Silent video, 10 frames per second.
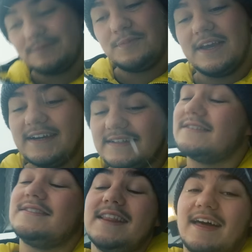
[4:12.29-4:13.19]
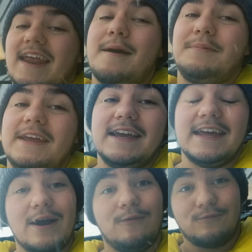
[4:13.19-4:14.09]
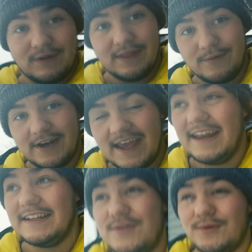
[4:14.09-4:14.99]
because there's a lot happening, and I really want to get into